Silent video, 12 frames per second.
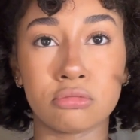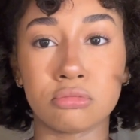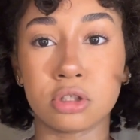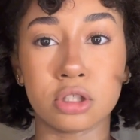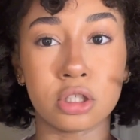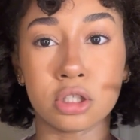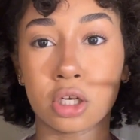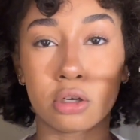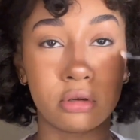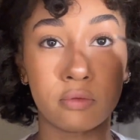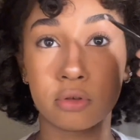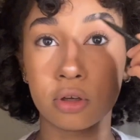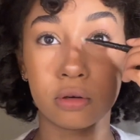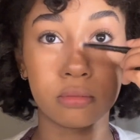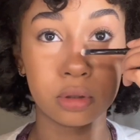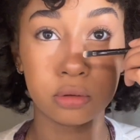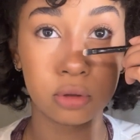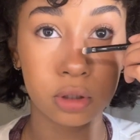sun. I don't even know,
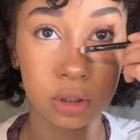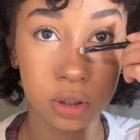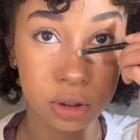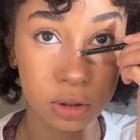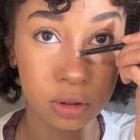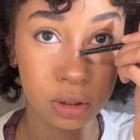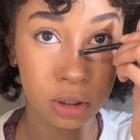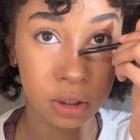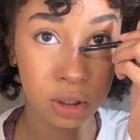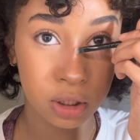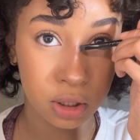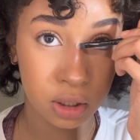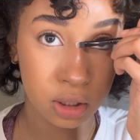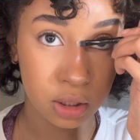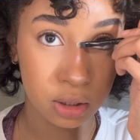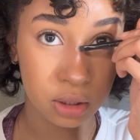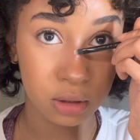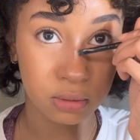but you looking like sun.
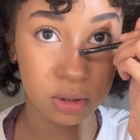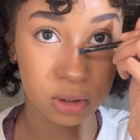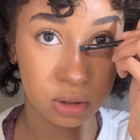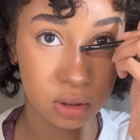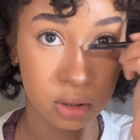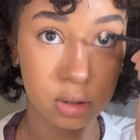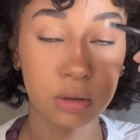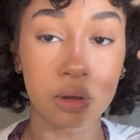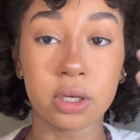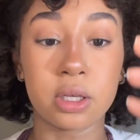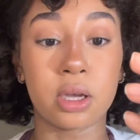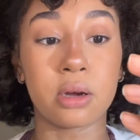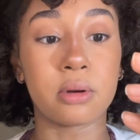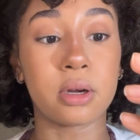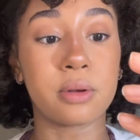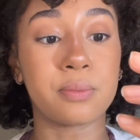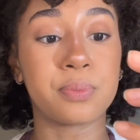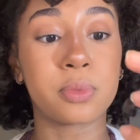So now you just go like that, right?